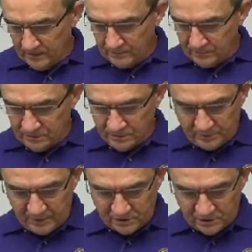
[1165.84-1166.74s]
It was an
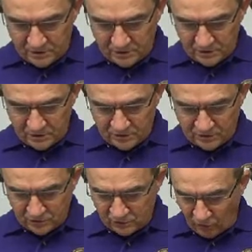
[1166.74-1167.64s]
especially
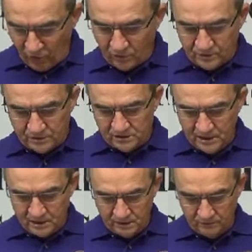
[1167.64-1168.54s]
strong
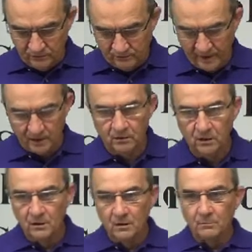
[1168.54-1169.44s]
distinctive of
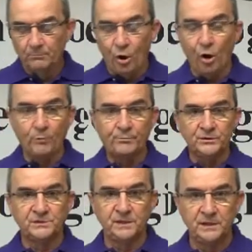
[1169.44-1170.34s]
how Paul
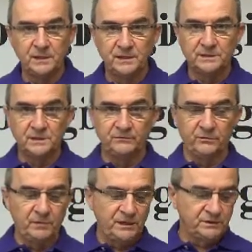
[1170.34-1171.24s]
presented his
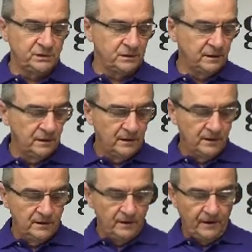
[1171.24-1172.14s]
information.
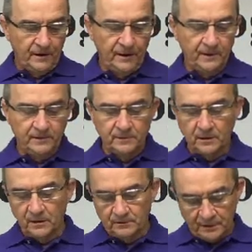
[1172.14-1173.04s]
And
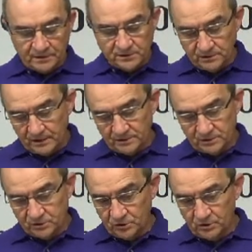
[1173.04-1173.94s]
uh, that's,
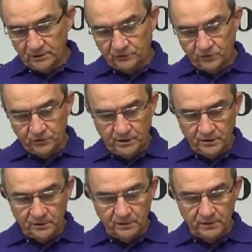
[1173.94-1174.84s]
that's certainly true
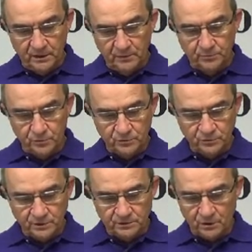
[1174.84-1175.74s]
here in
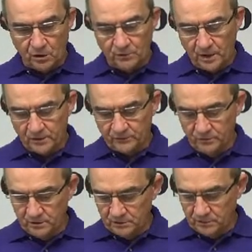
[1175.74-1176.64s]
Hebrews. It's all
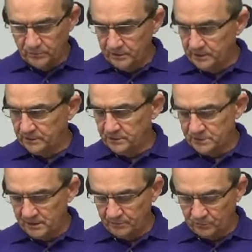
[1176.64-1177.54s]
doctrine until we get to
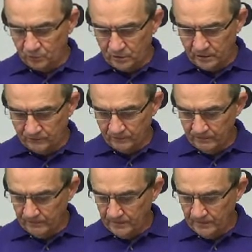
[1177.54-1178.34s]
chapter 12.